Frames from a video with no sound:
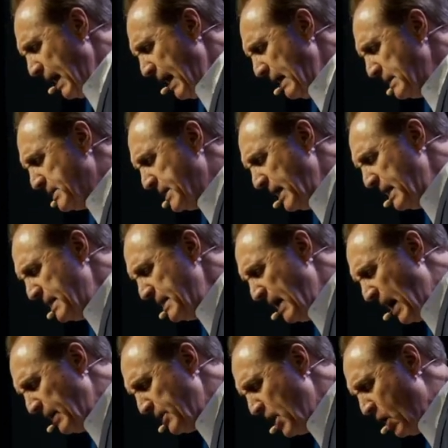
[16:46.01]
and did
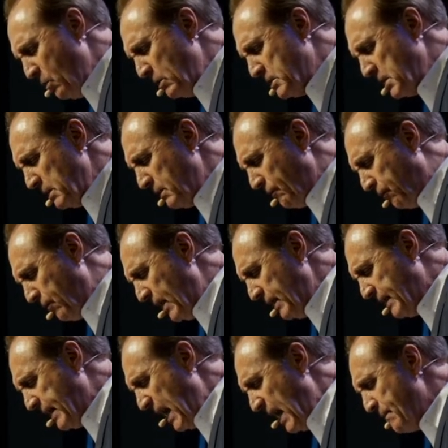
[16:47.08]
not know until the
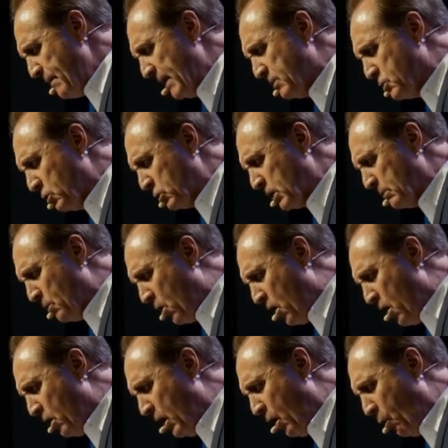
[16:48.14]
flood came and took them
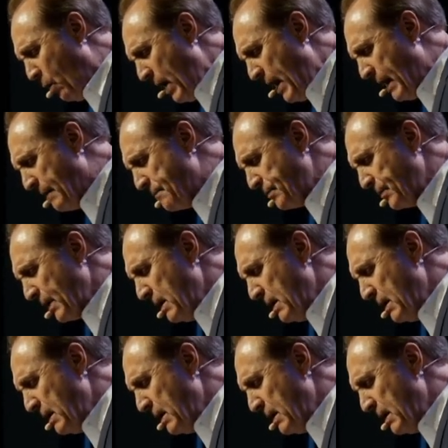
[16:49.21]
all away.